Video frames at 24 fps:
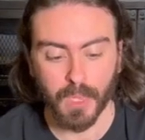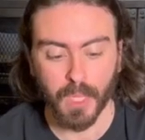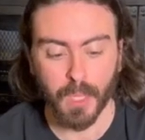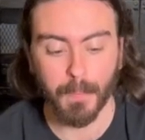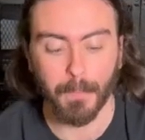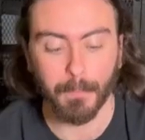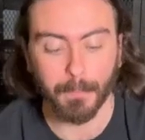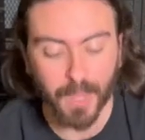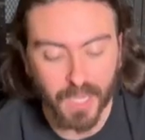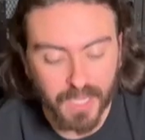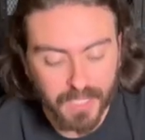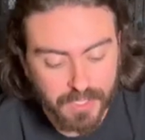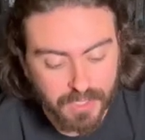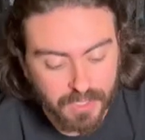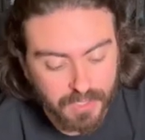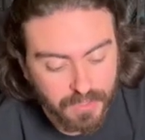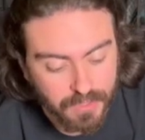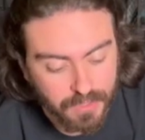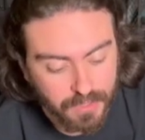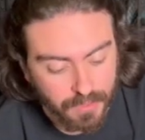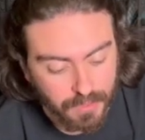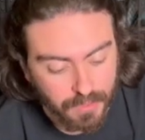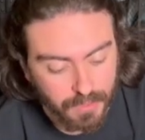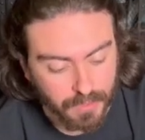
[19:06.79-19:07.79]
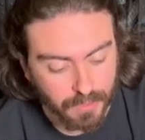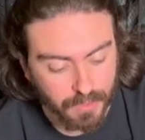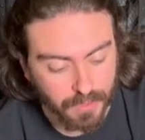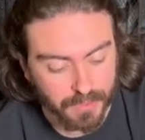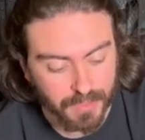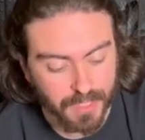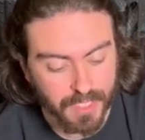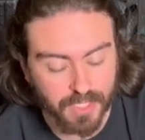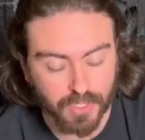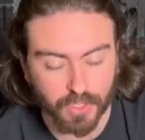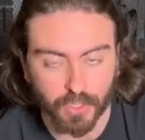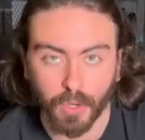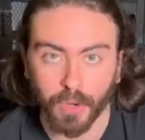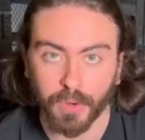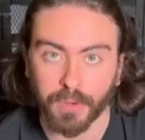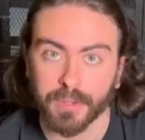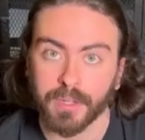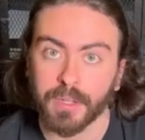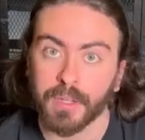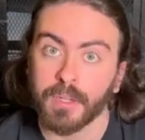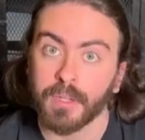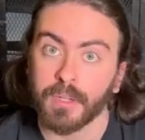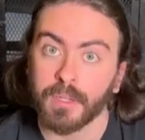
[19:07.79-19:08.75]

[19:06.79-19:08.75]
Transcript: must discard